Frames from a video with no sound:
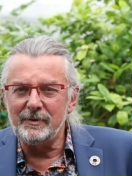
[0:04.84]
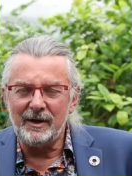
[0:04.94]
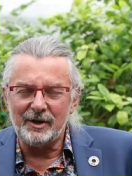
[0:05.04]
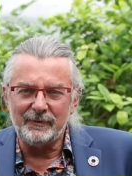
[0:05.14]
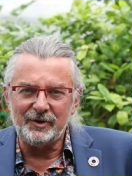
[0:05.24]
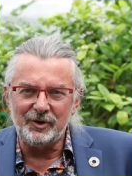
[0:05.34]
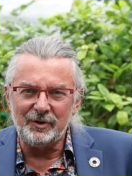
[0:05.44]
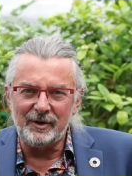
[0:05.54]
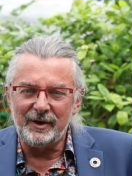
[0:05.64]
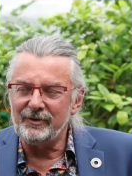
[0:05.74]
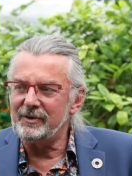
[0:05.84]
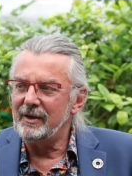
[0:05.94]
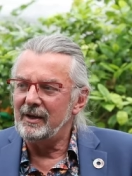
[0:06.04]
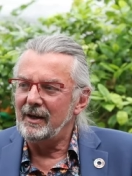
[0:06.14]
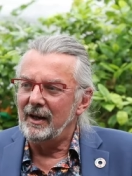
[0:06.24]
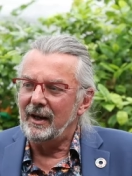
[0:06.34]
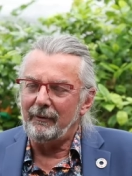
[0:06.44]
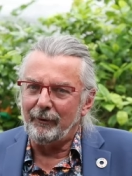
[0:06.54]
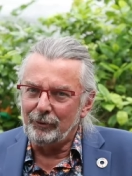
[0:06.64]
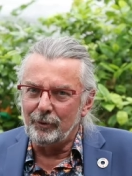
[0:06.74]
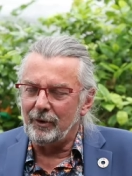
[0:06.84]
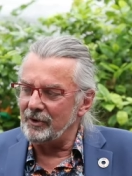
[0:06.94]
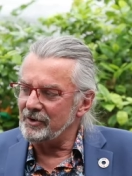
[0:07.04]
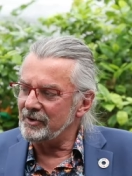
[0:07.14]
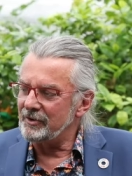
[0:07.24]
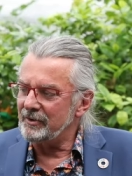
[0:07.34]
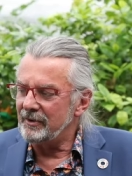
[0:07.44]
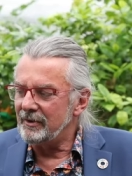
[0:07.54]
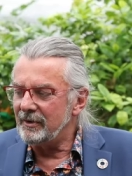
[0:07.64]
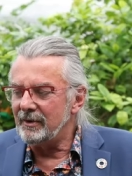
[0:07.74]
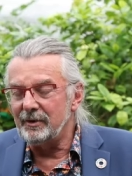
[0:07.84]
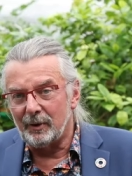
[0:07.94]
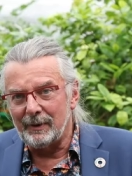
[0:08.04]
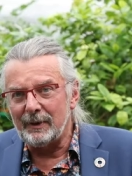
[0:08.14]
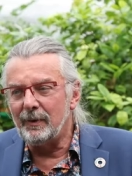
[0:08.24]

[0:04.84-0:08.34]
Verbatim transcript: greenhouse with shiso leaves and we have two colors, the red